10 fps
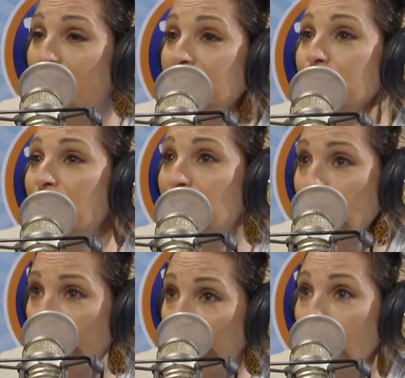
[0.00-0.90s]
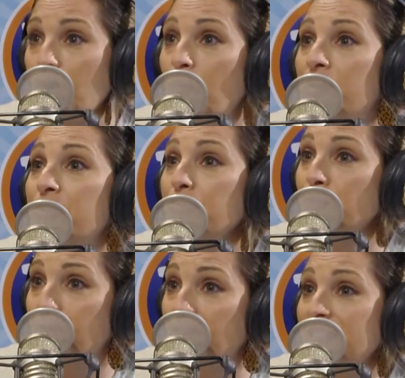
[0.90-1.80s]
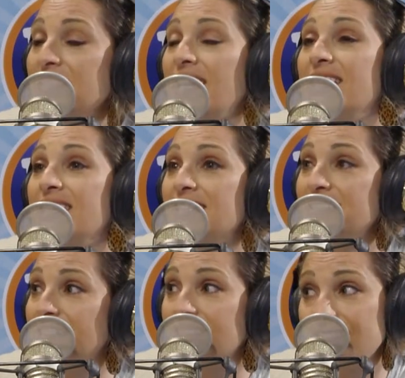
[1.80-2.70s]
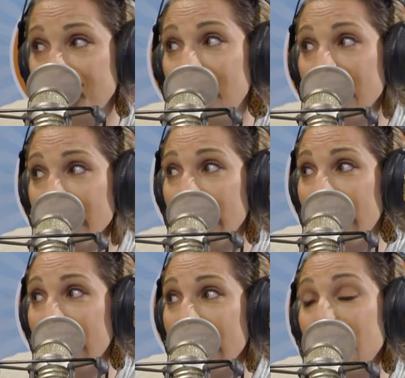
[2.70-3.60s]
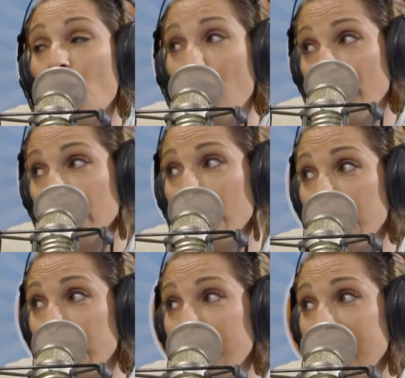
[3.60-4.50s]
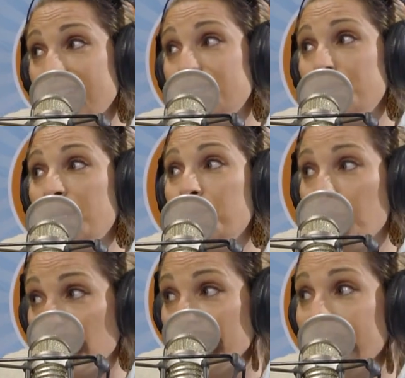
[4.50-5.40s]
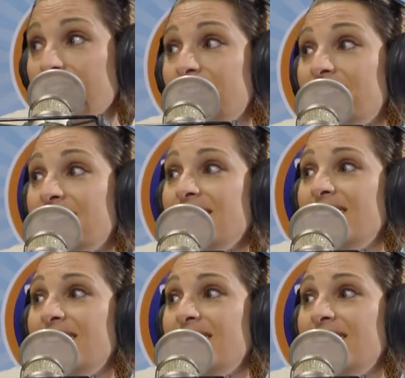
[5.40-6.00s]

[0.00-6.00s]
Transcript: out, especially when they're going through things like this. It's it's hard when your kid is being bullied and